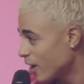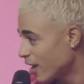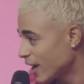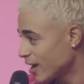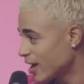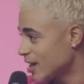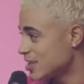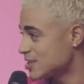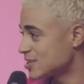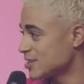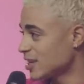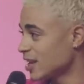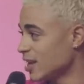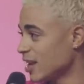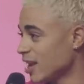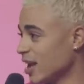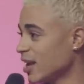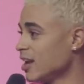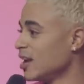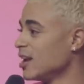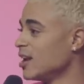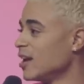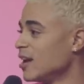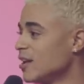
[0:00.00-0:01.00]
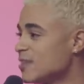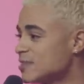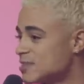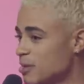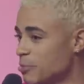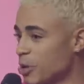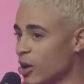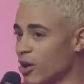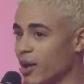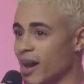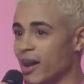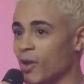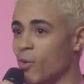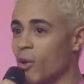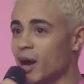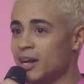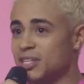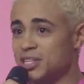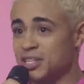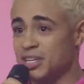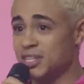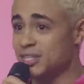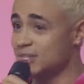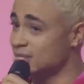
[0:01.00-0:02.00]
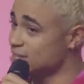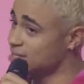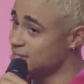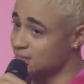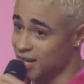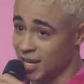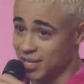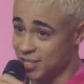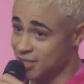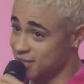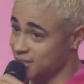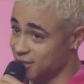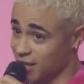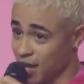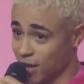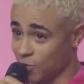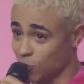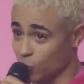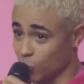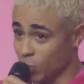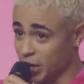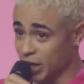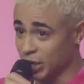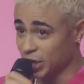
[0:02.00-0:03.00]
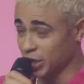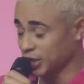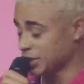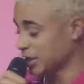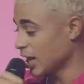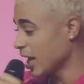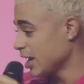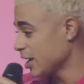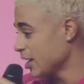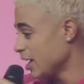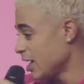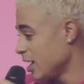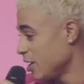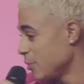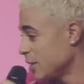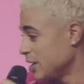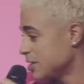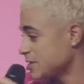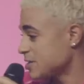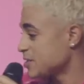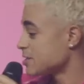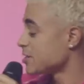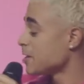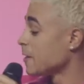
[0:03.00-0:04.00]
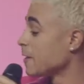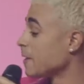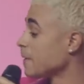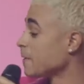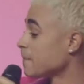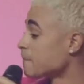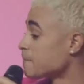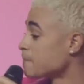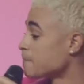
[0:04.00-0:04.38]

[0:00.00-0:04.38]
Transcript: Sorry, I can't say that. Some of y'all got a white Jesus. That's not what he looked like. Anyways.